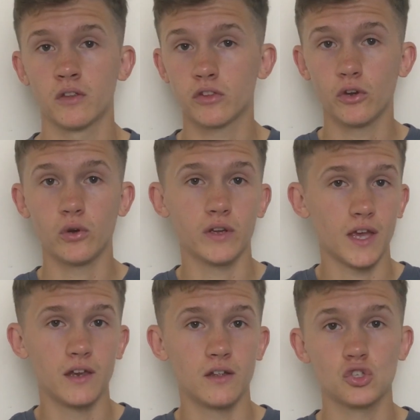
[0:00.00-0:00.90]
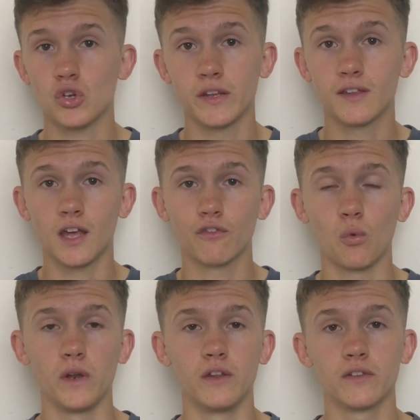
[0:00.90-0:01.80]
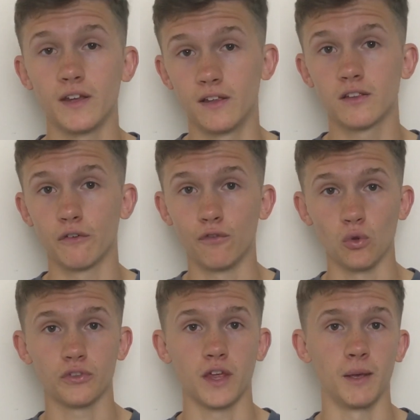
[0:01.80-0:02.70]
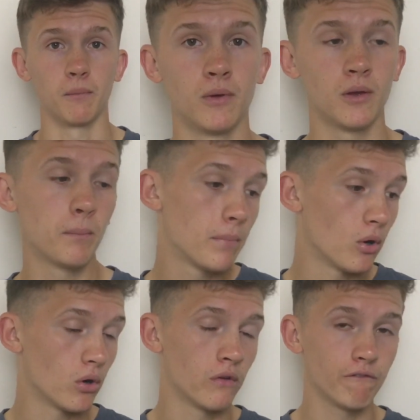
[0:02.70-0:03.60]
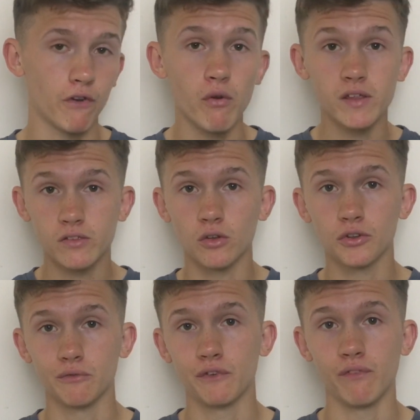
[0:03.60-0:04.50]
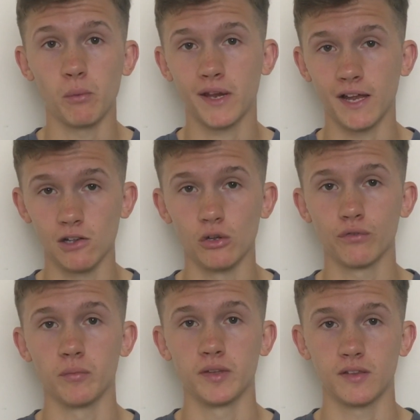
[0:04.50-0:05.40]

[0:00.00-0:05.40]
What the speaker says: So again, trying to guess the winners is a fool's game. But there is still something that we can learn from this